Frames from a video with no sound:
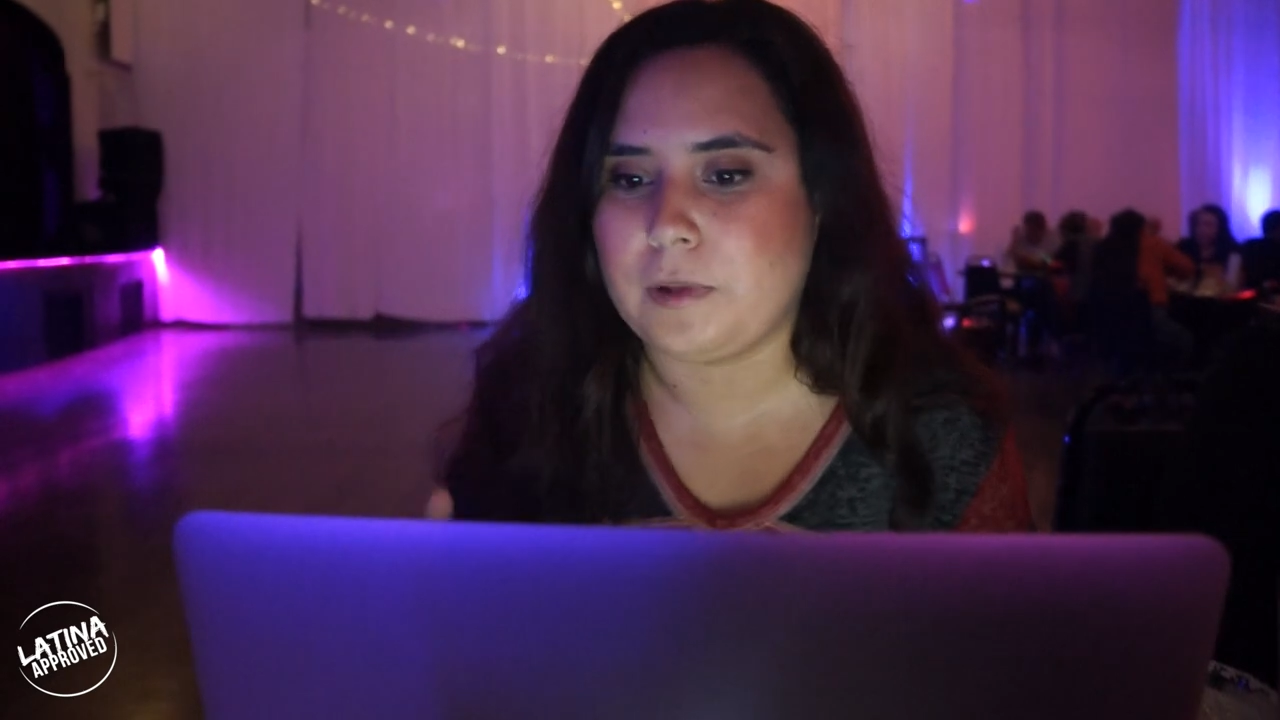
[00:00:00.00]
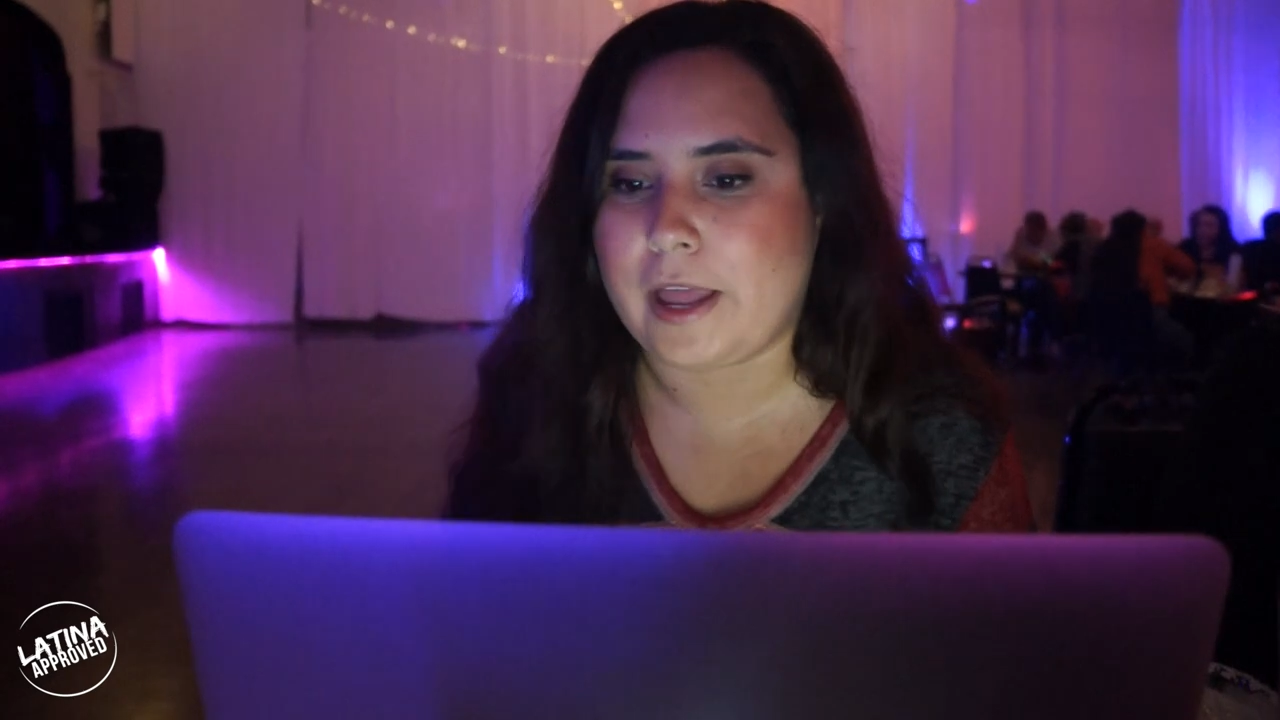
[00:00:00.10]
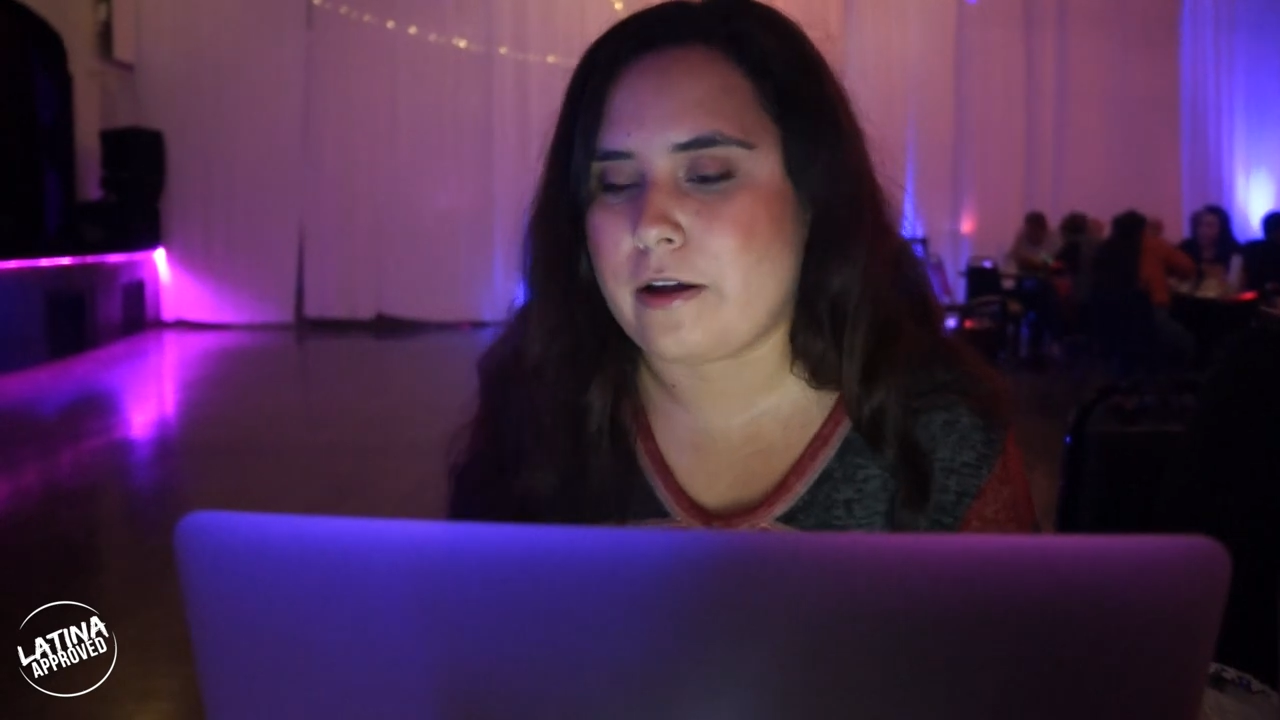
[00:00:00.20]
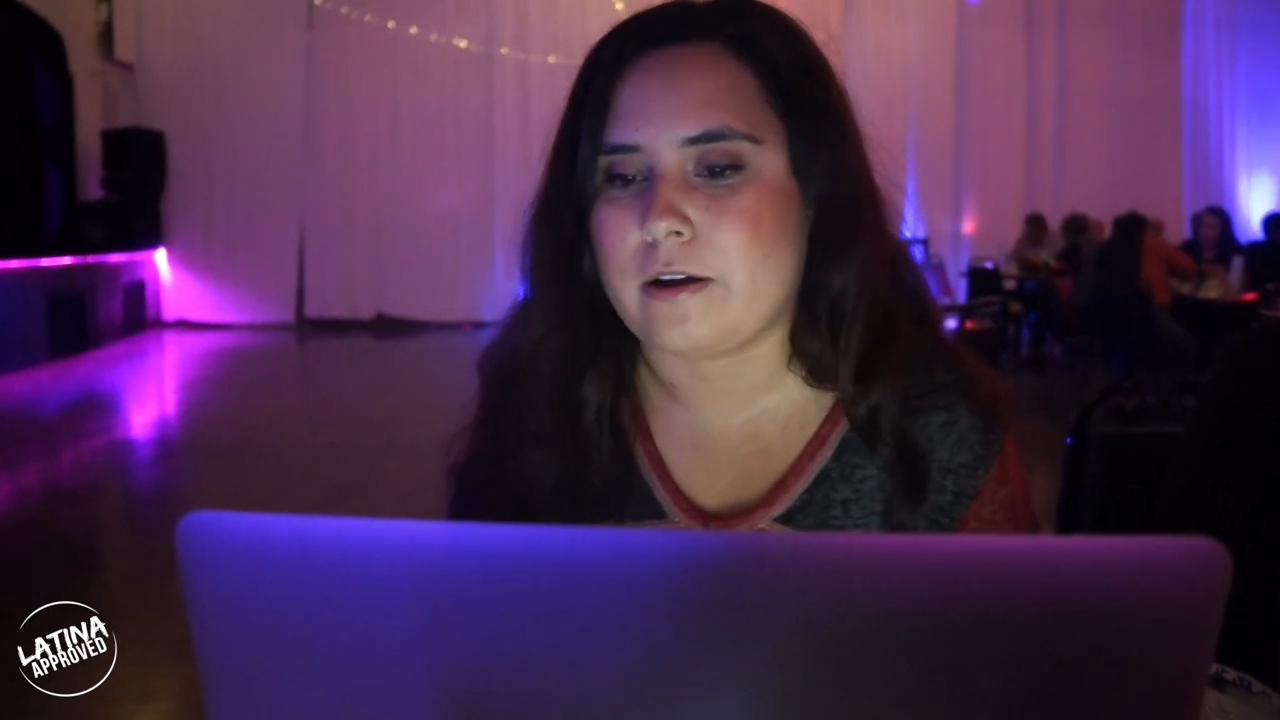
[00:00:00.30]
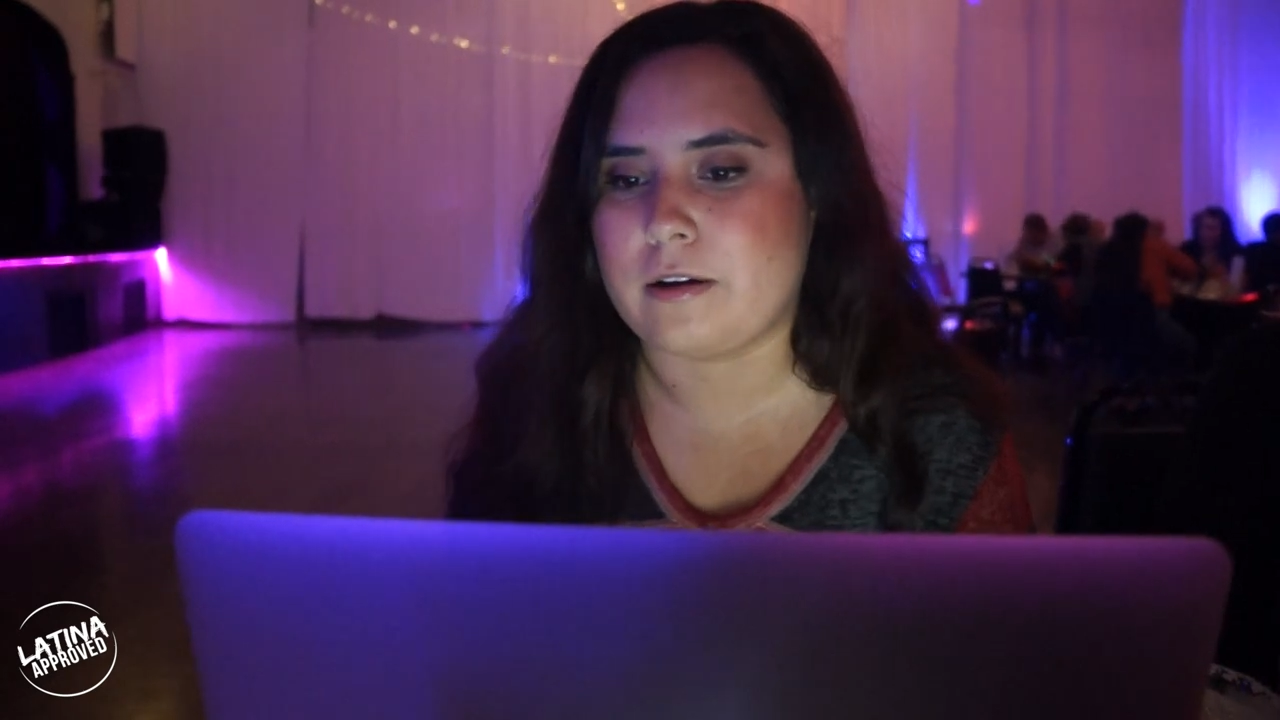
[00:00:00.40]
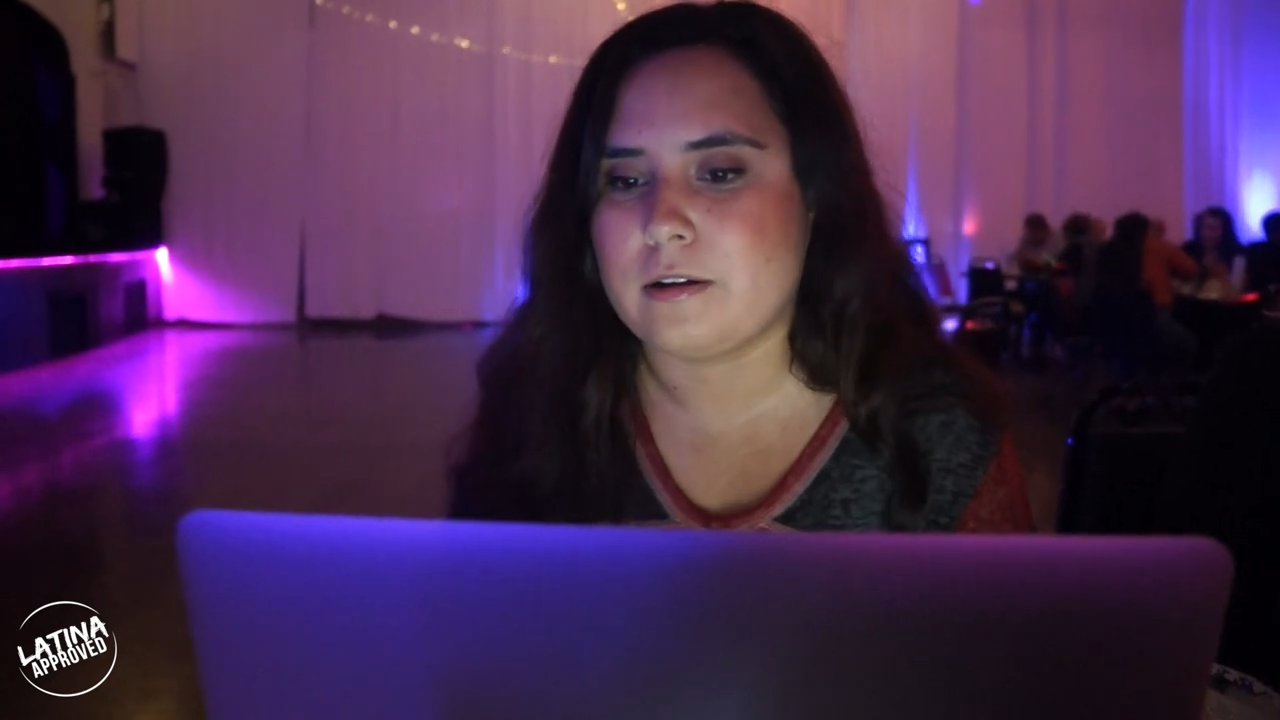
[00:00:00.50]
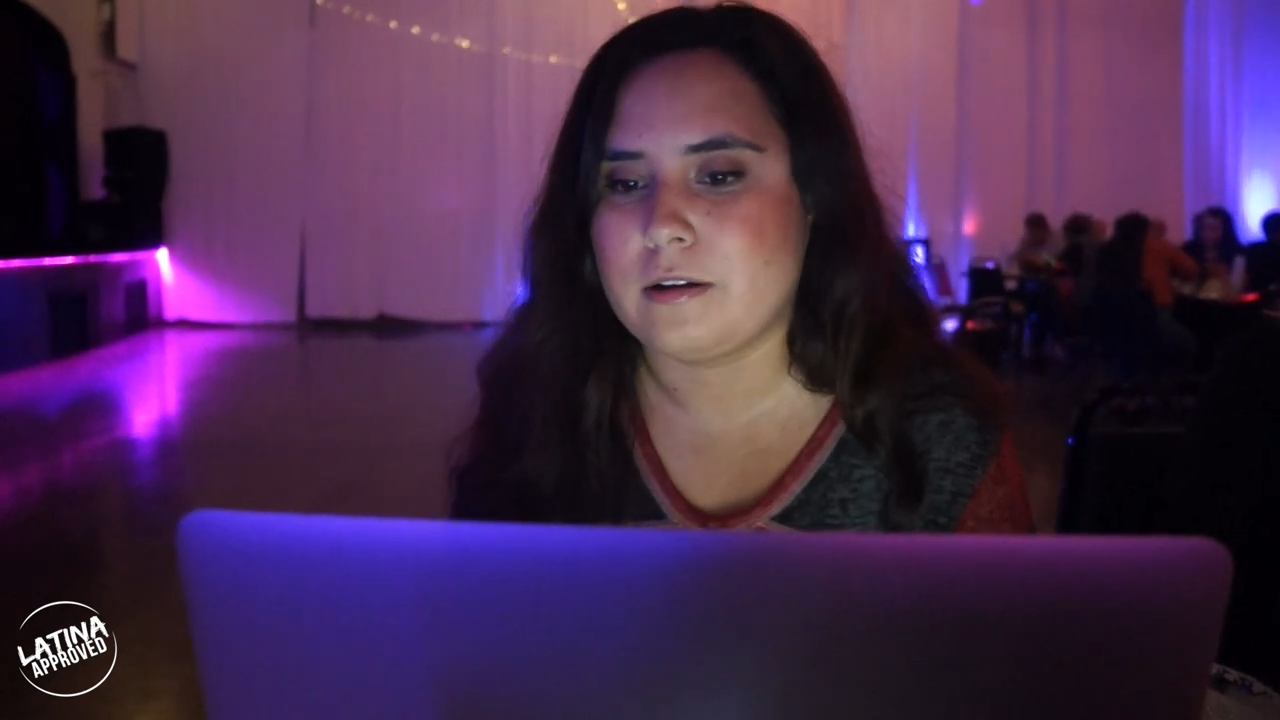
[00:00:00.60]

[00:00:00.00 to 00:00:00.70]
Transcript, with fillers: player.